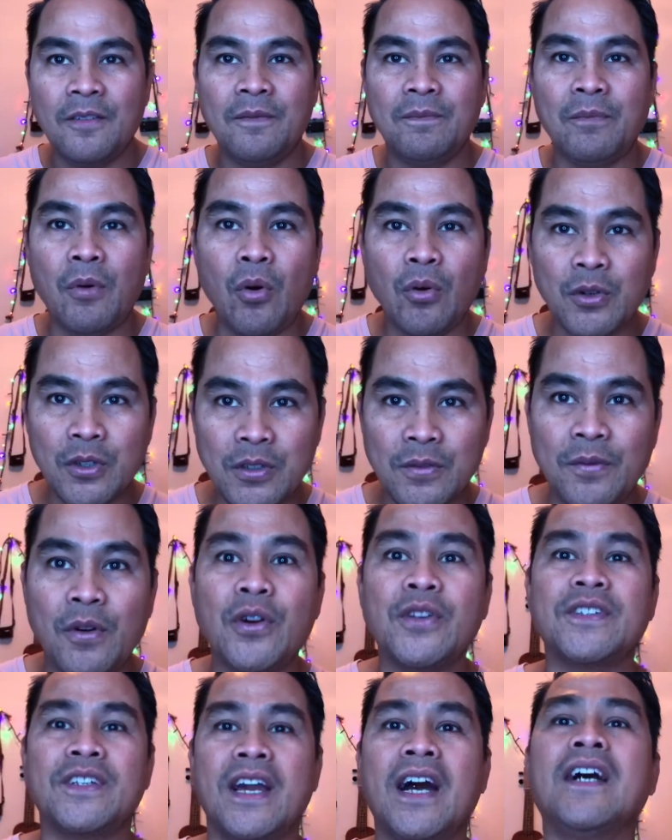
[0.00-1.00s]
focus
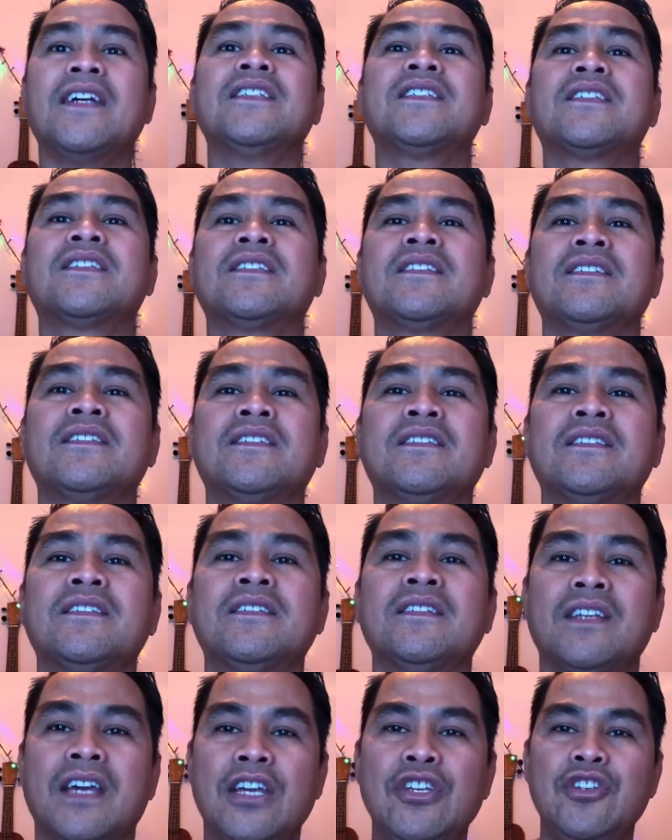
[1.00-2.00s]
point, guys.
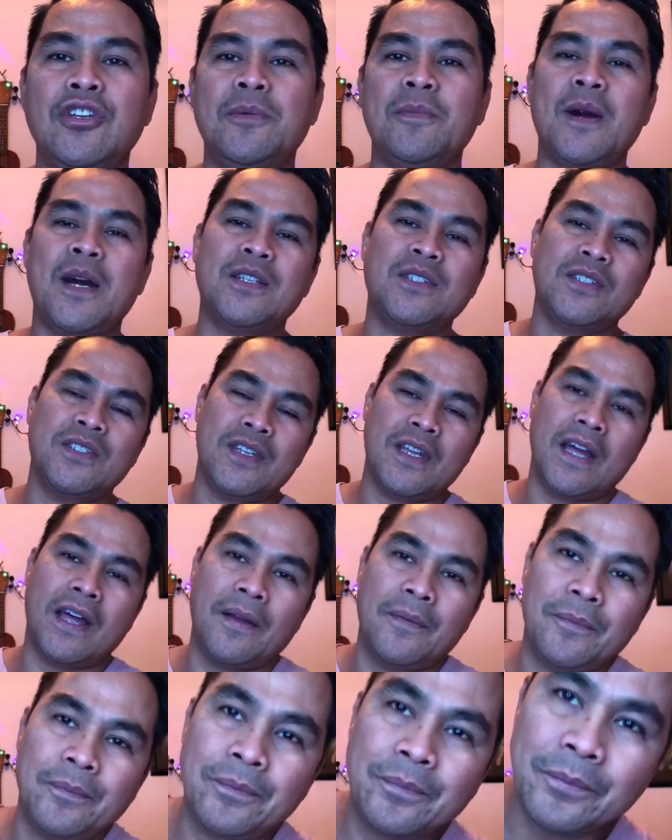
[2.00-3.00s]
Can you imagine
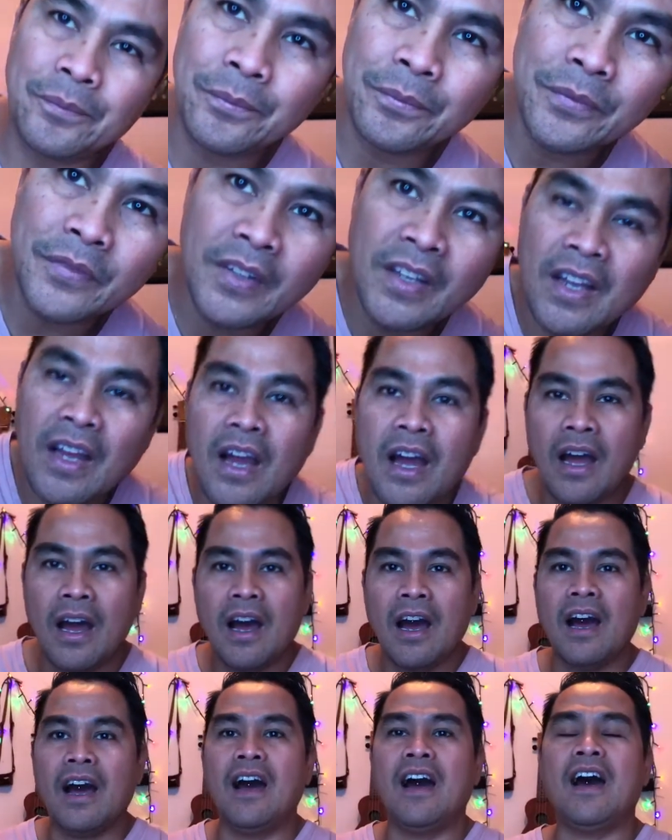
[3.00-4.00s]
that?
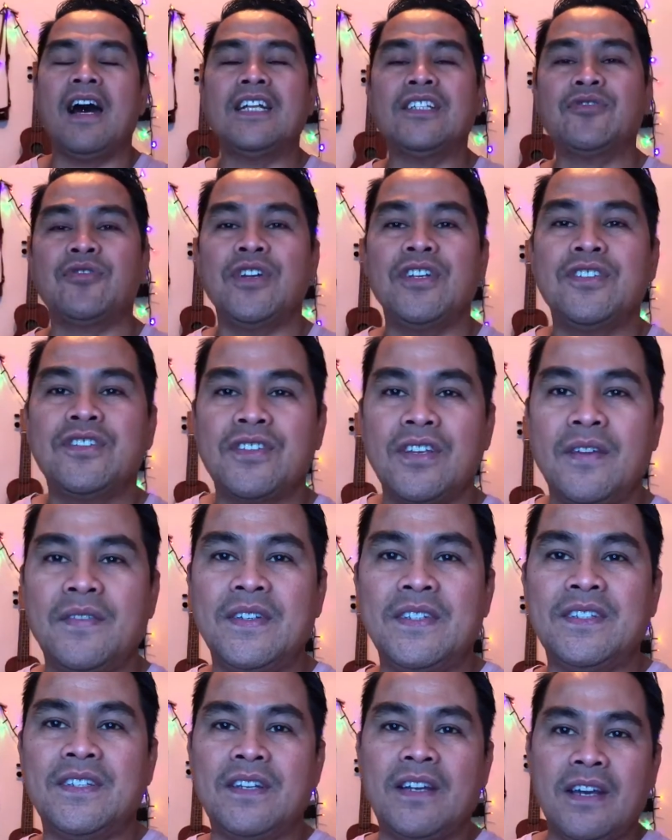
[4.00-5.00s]

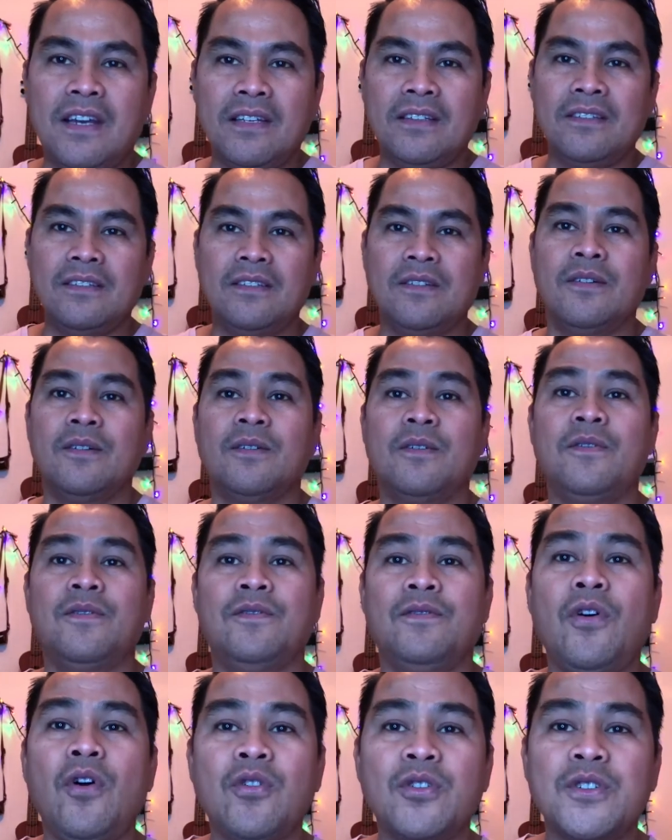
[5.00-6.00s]
179
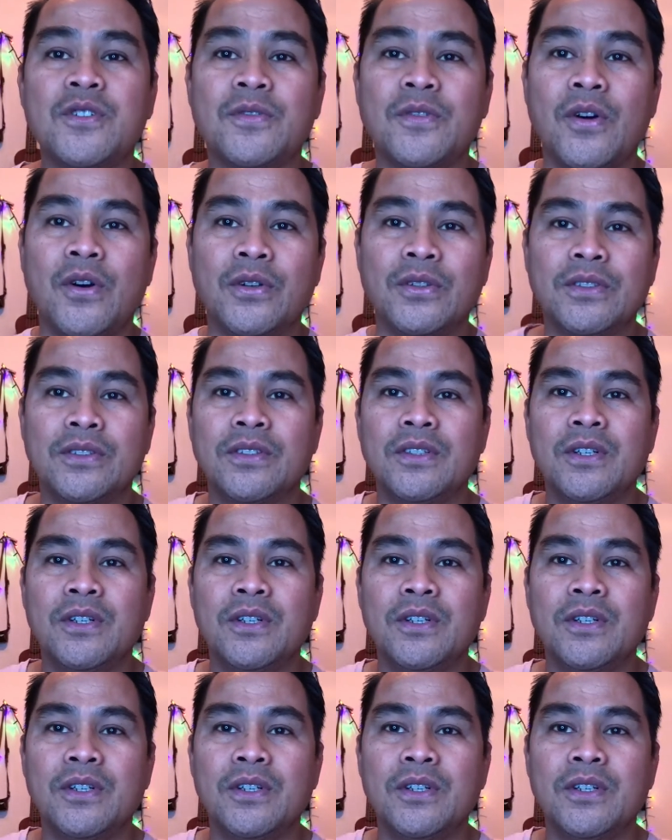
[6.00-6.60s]
focus point,